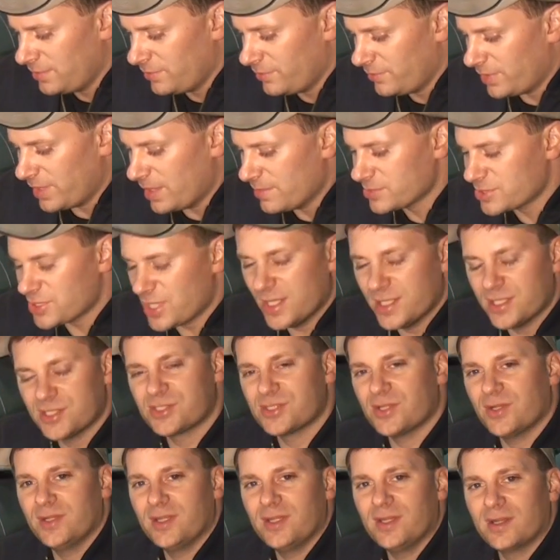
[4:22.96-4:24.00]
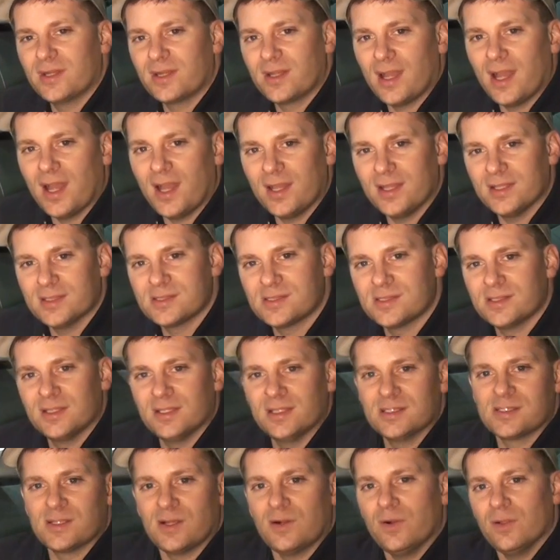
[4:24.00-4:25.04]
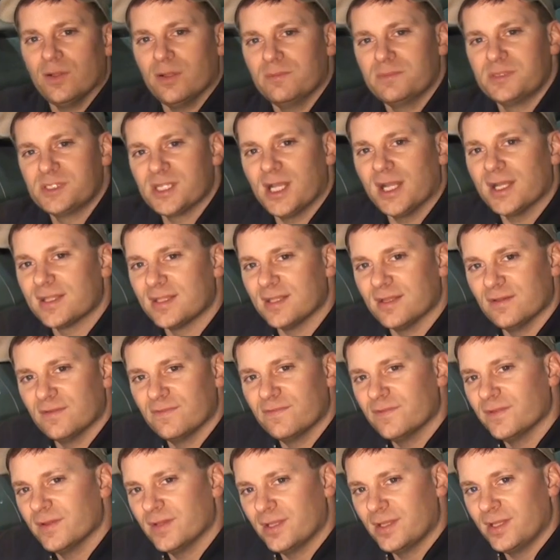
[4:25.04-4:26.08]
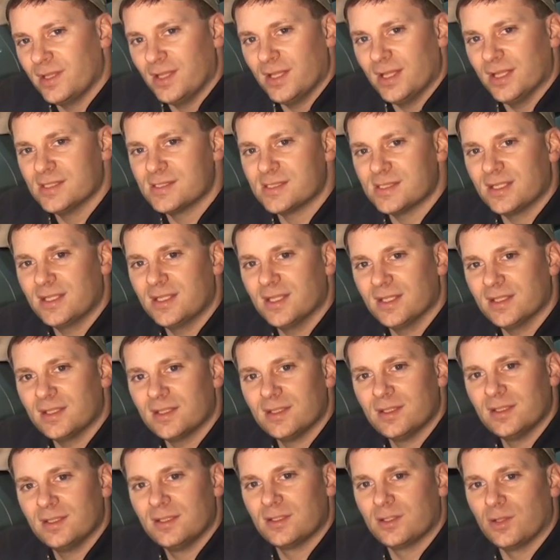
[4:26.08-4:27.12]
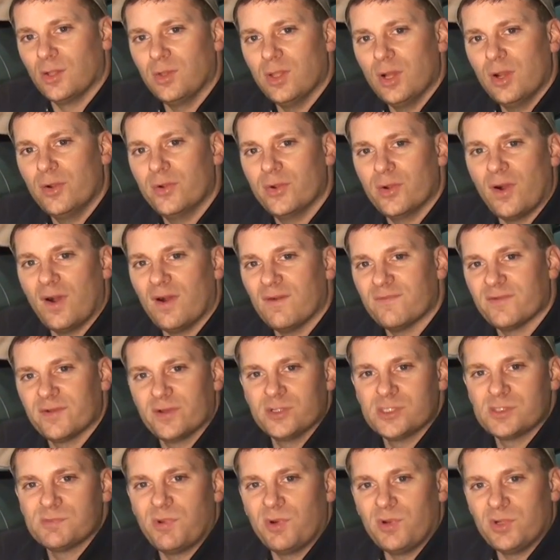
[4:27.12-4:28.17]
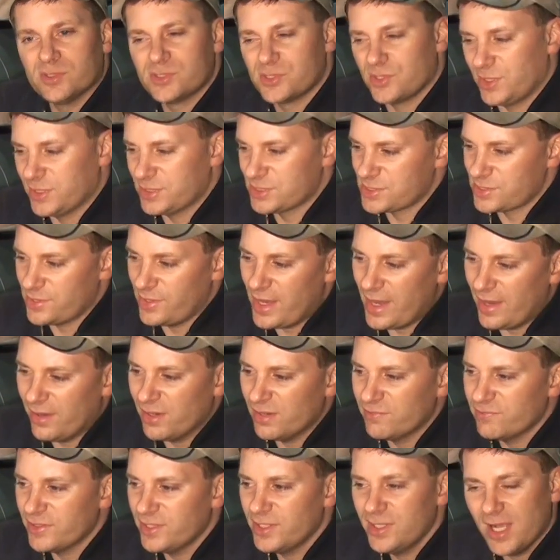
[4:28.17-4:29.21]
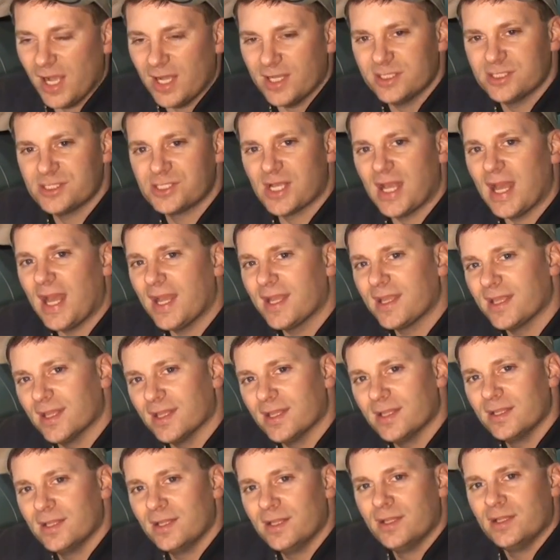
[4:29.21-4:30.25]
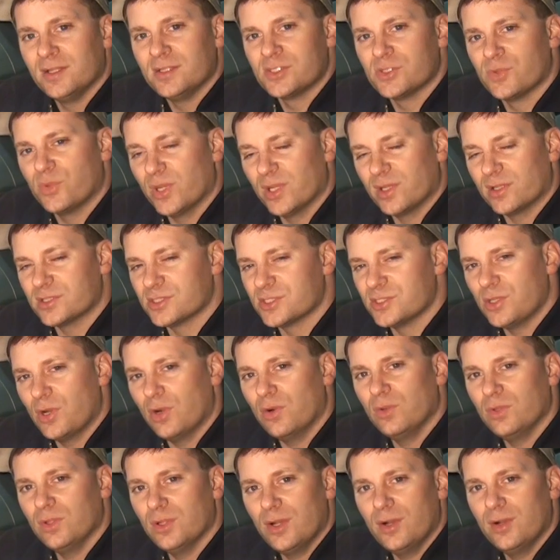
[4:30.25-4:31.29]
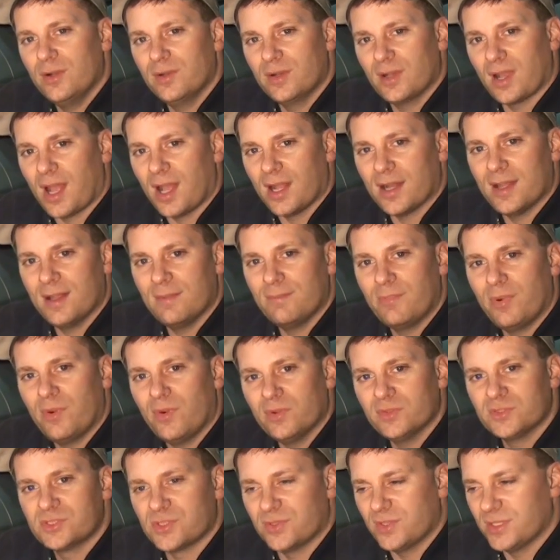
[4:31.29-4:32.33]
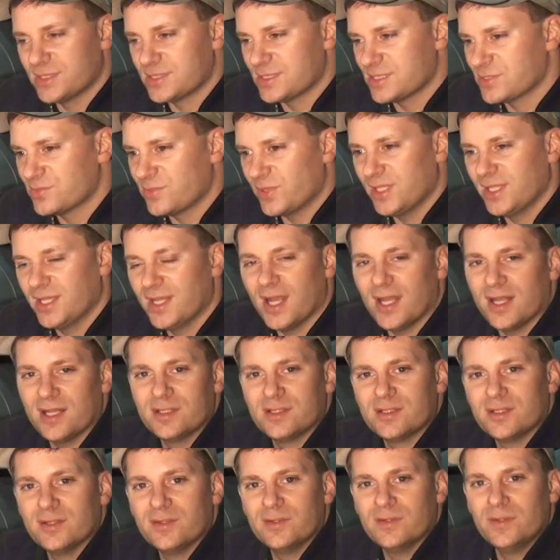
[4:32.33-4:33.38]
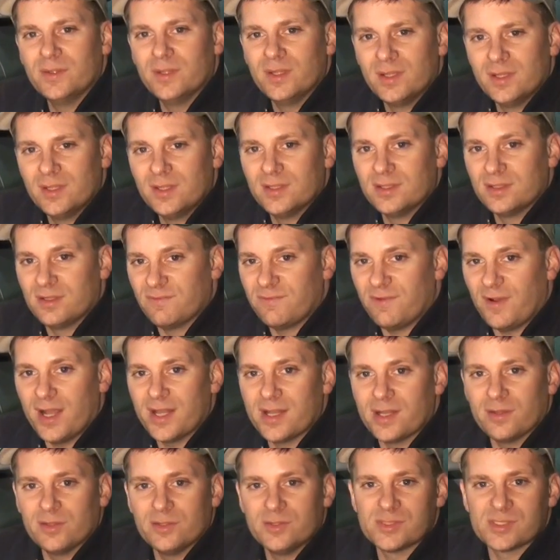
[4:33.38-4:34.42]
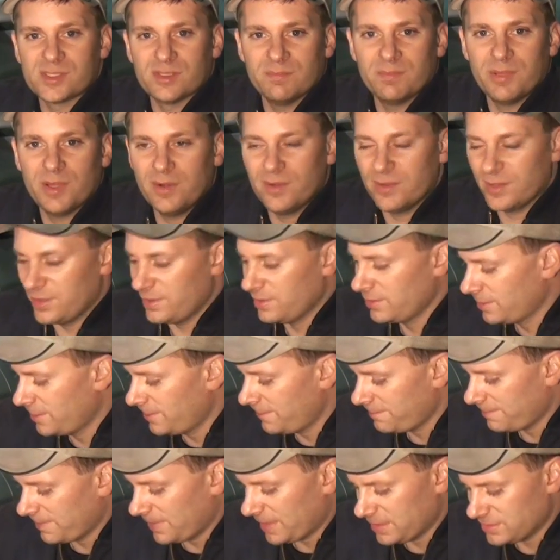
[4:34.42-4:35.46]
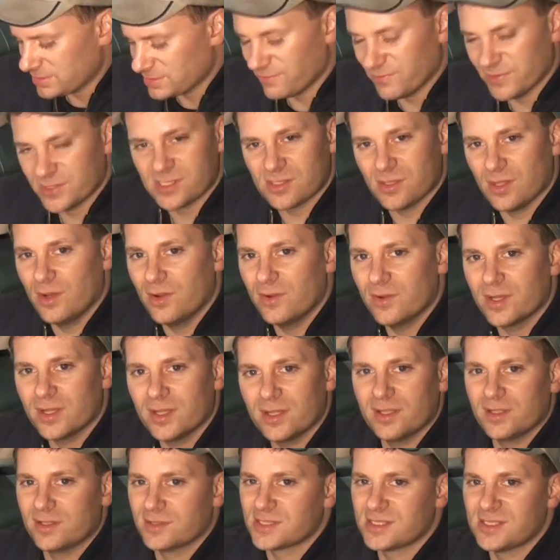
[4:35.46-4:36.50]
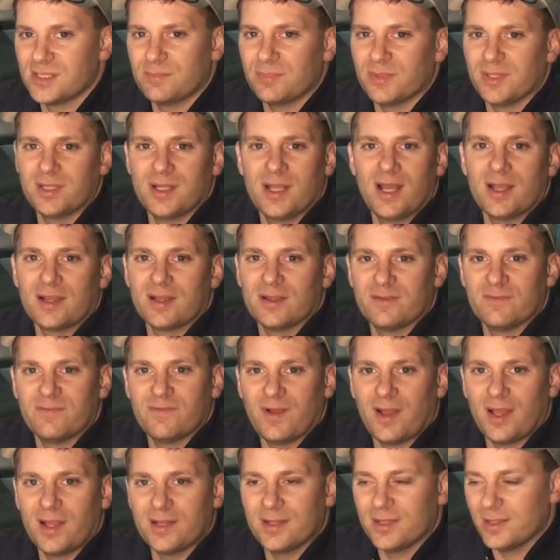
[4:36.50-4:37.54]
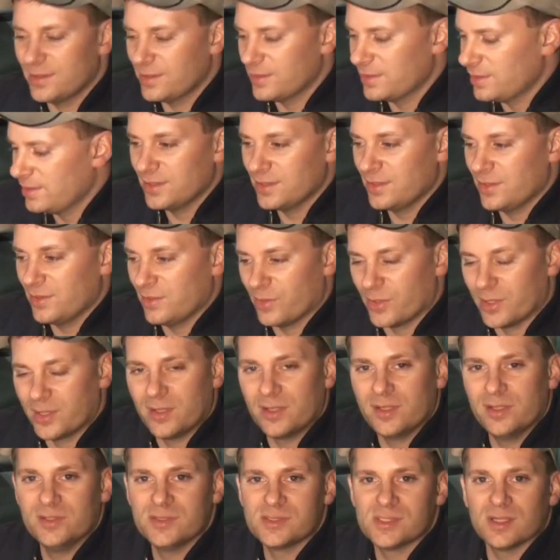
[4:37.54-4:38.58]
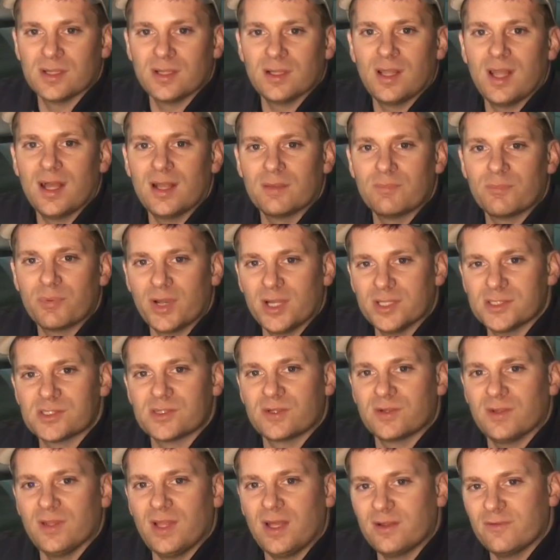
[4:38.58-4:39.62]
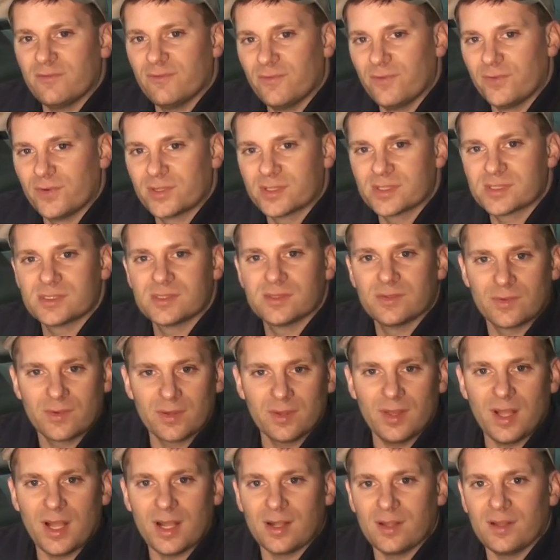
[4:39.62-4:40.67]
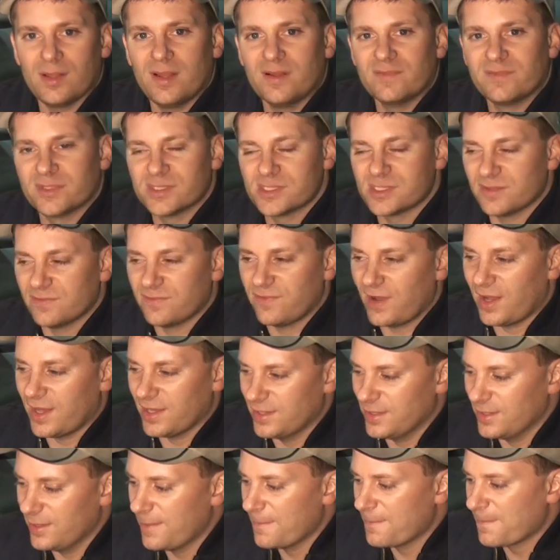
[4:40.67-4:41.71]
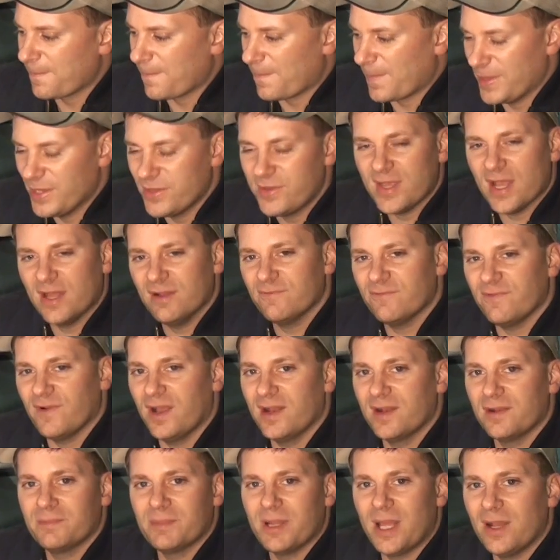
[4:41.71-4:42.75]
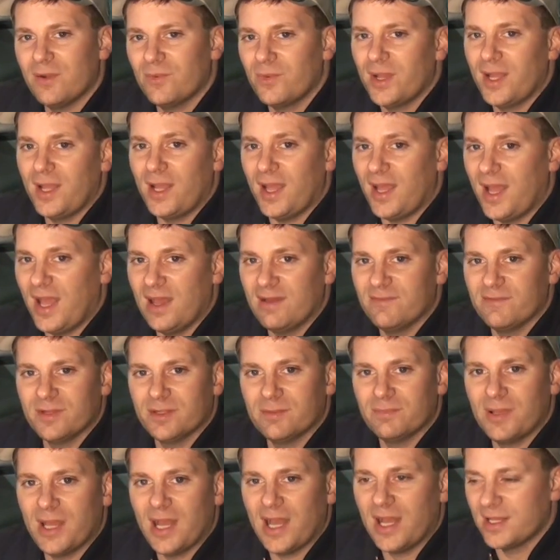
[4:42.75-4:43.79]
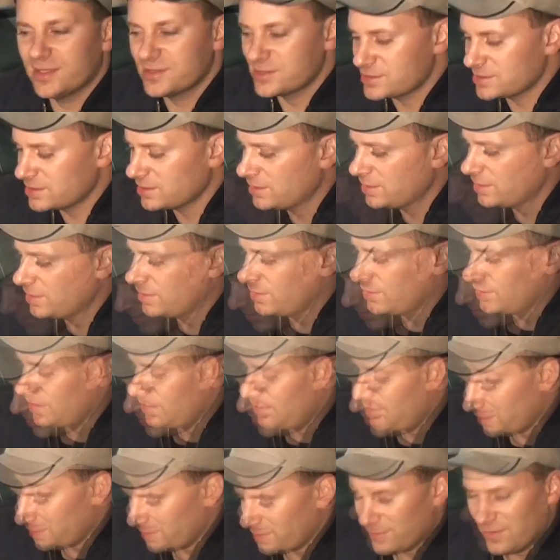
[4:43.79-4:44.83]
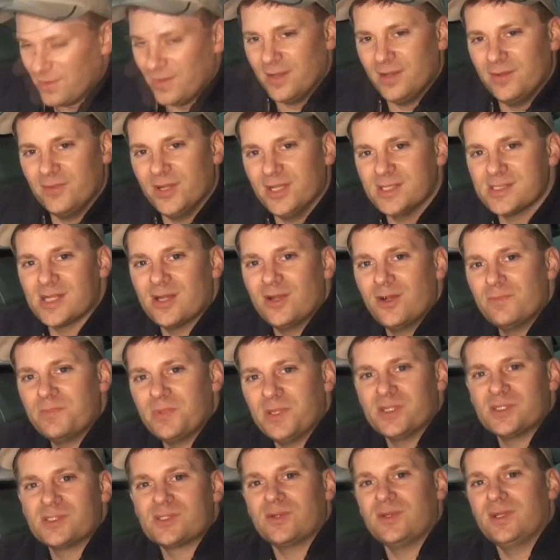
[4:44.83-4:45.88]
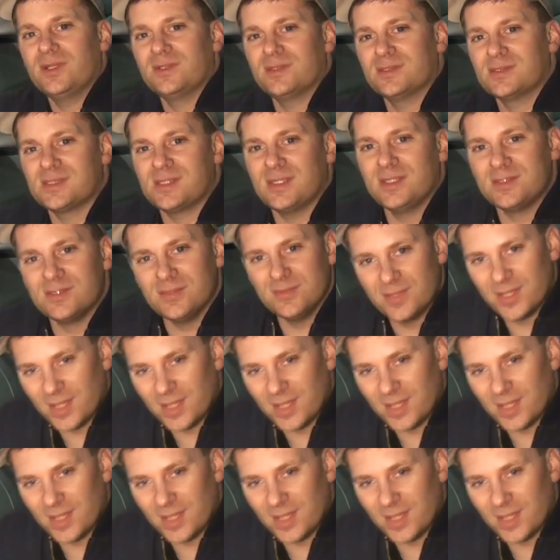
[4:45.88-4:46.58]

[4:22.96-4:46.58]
What I'm trying to show you here, guys, is the whole objective is to get the load off of those ball joints. So however you got to jack it to where there's no load on them ball joints is what you got to do to find the loose component. Because if it's loaded, you're simply not going to find it. Or you're using a lot of pressure, a lot of force, or a lot of leverage to find it. You can find them that way. I have in the past. But anyways, I hope you enjoyed. Stay tuned,